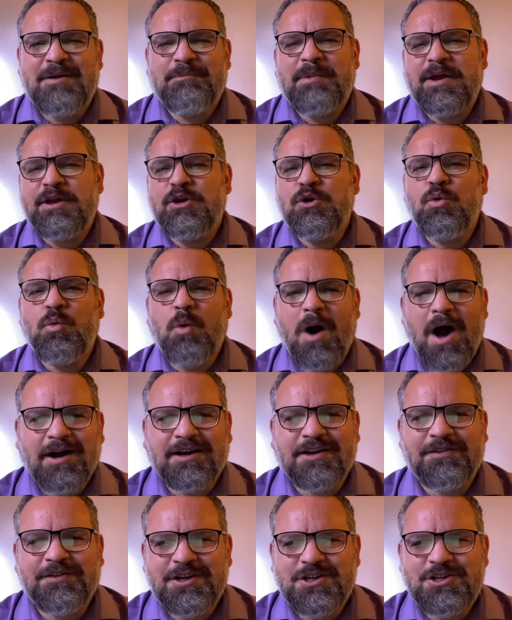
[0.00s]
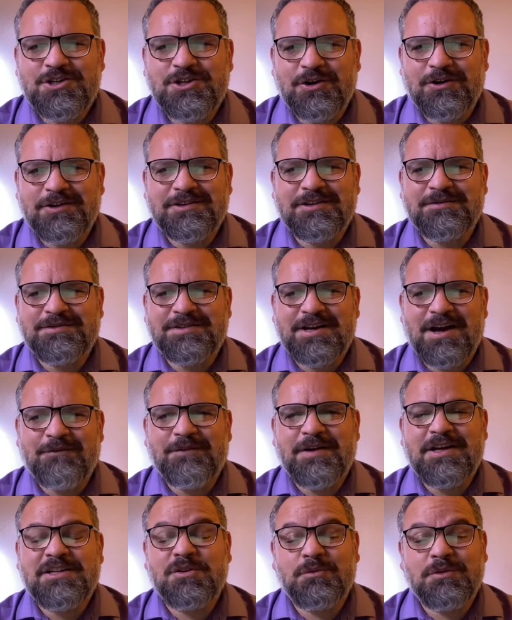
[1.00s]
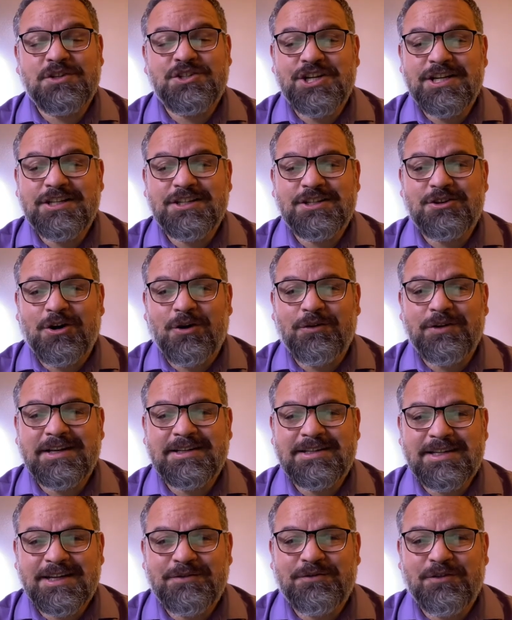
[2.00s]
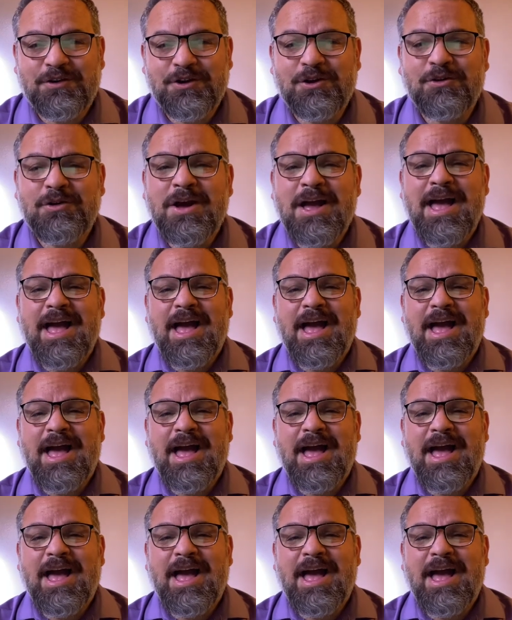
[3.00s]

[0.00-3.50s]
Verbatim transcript: May you walk in the assurance of salvation, what Jesus already did for you